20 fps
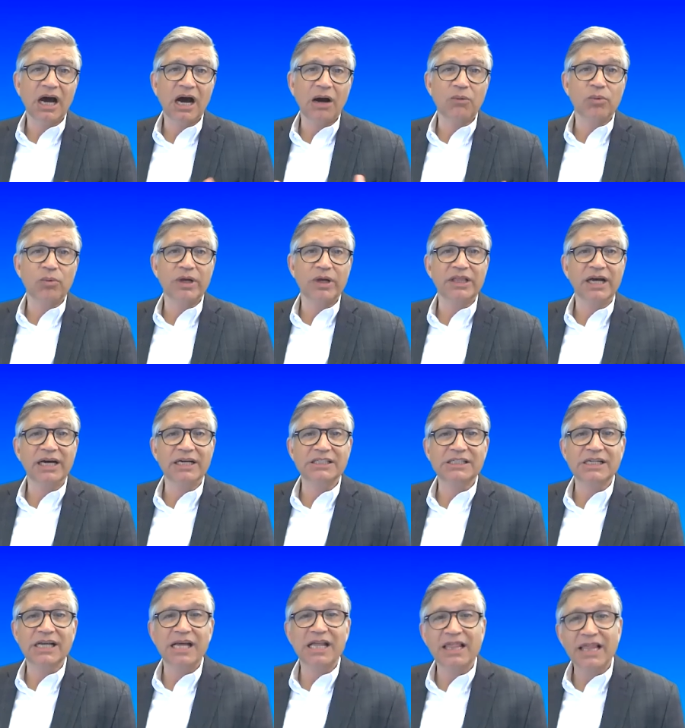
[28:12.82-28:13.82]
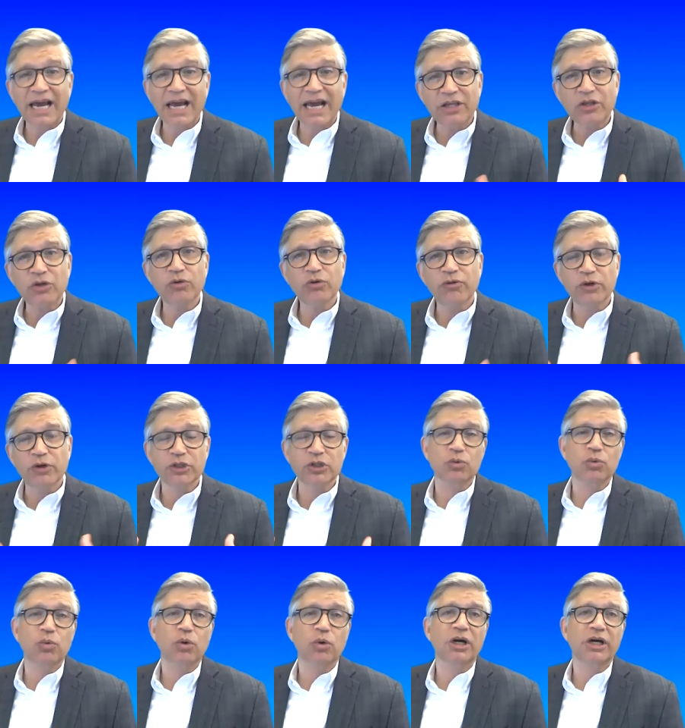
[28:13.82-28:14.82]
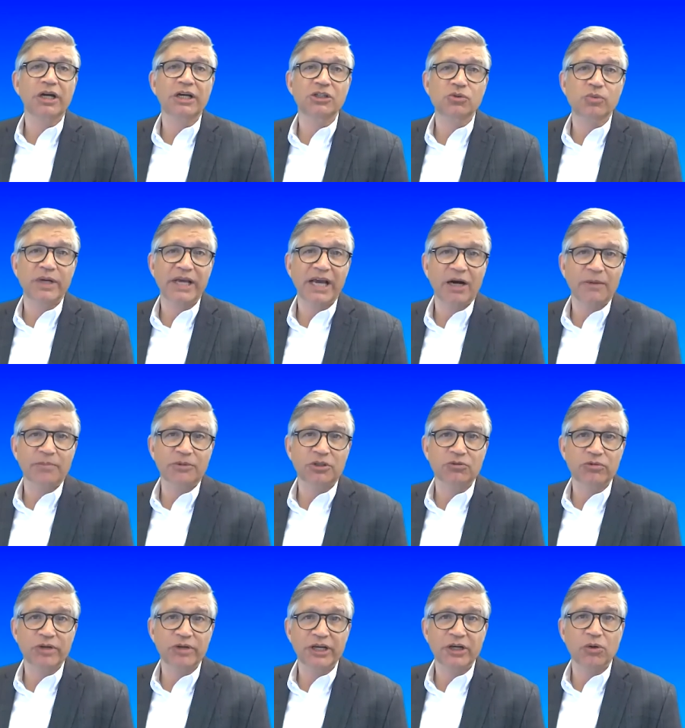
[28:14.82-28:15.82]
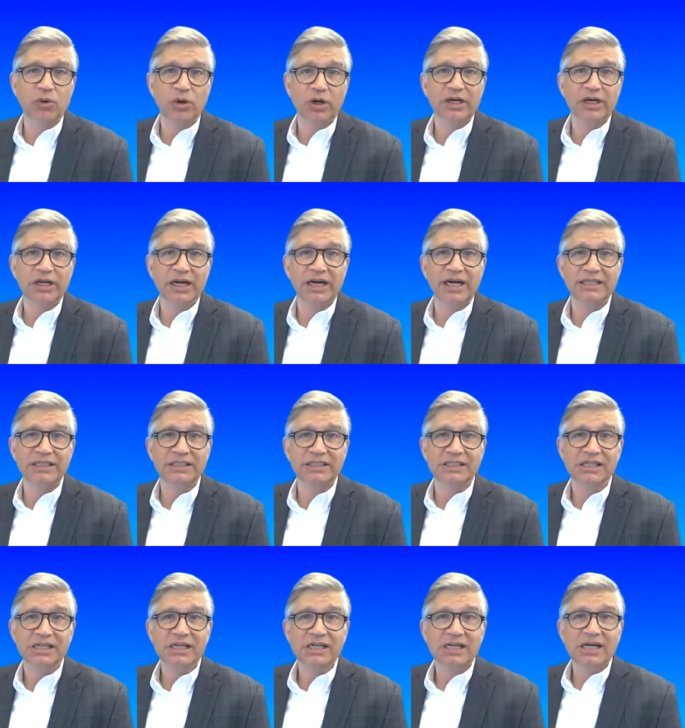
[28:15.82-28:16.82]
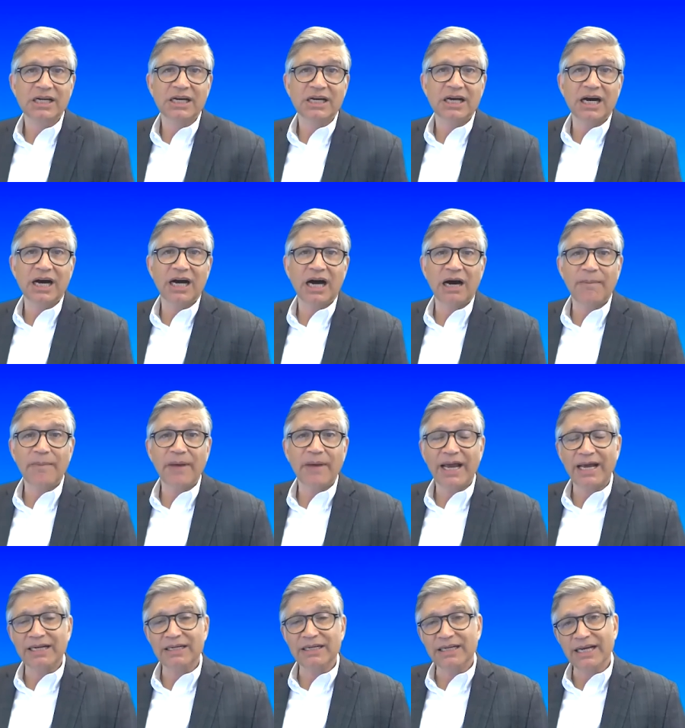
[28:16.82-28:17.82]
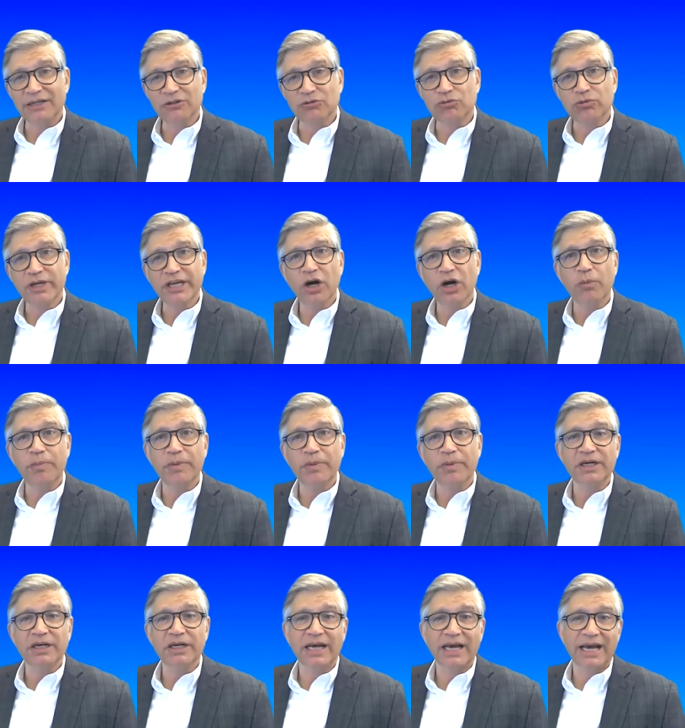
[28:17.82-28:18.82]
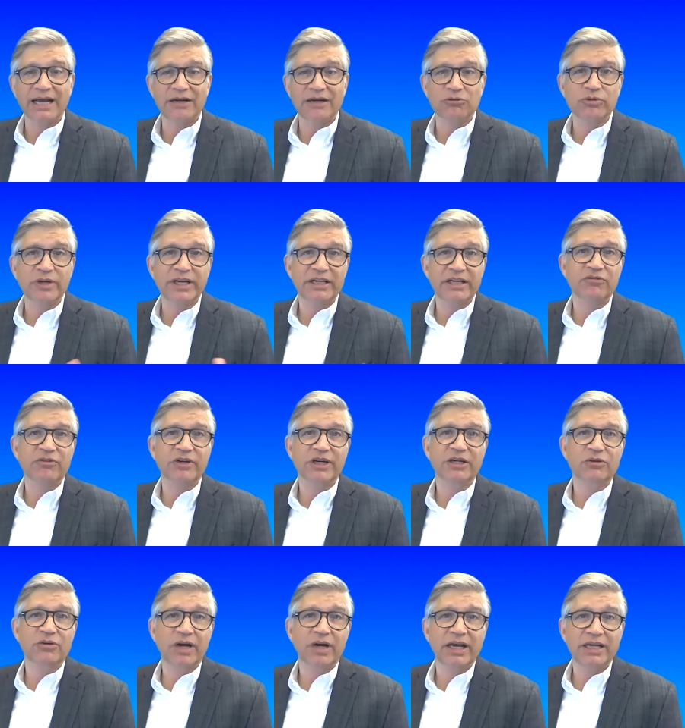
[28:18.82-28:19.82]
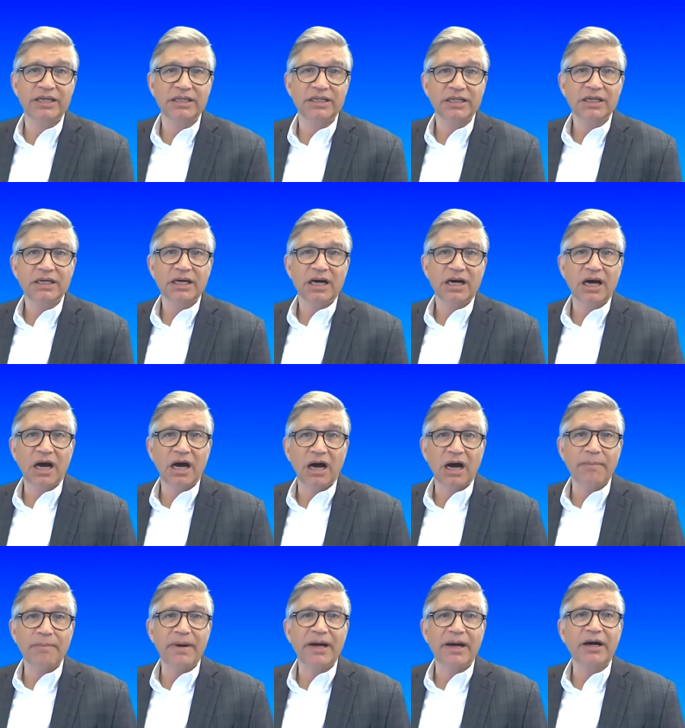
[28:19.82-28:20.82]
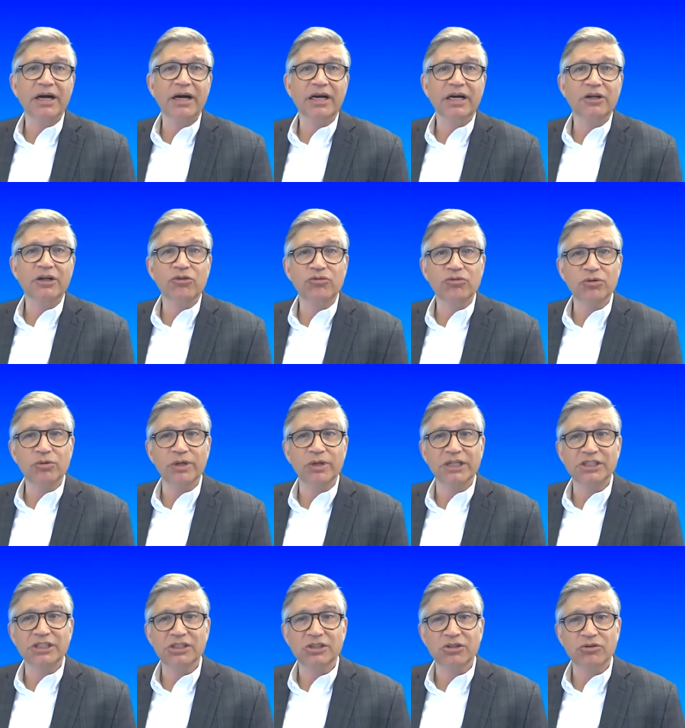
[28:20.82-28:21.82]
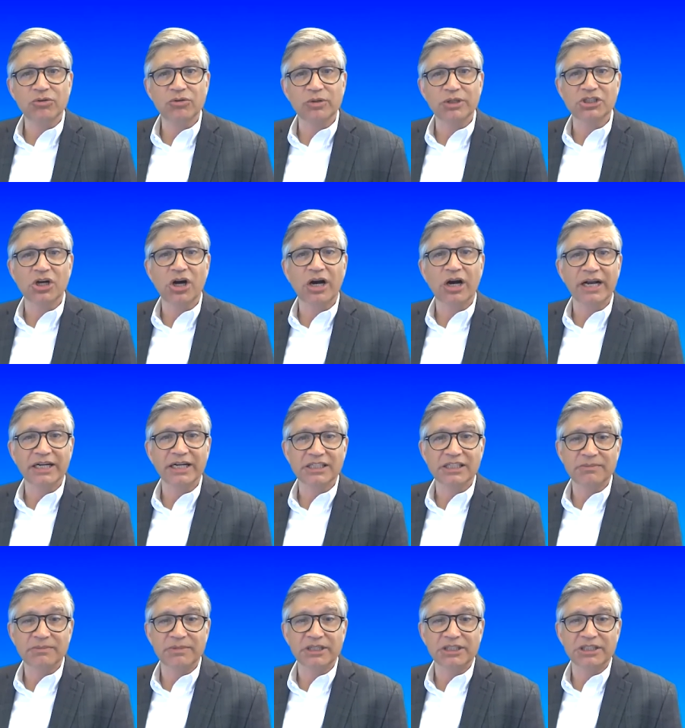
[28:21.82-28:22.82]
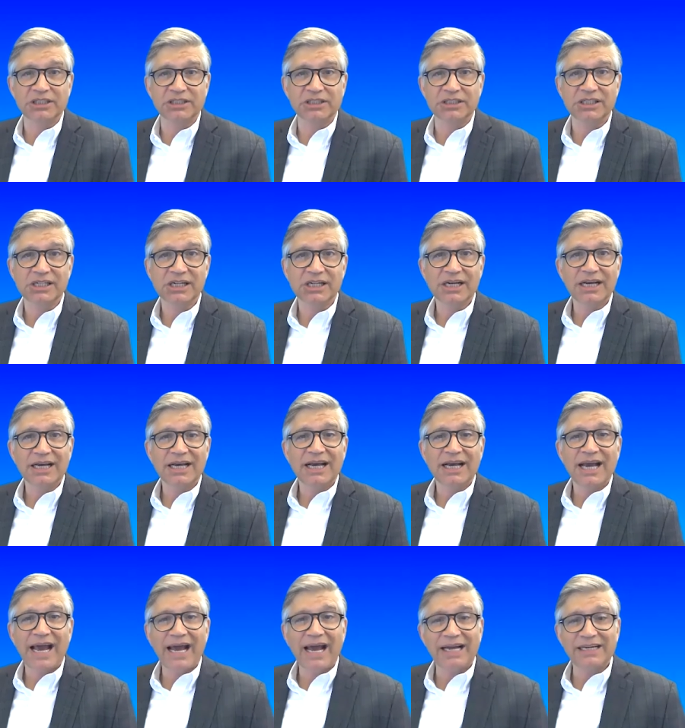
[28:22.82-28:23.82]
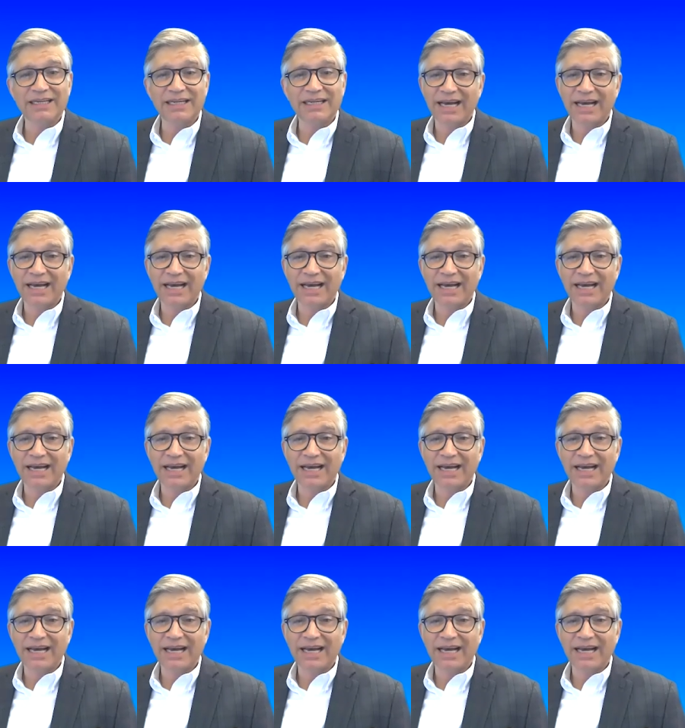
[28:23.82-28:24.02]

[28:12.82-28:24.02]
with us. Thank you for your work as we help to reorganize and reopen and reinvigorate America through its art exhibitions, and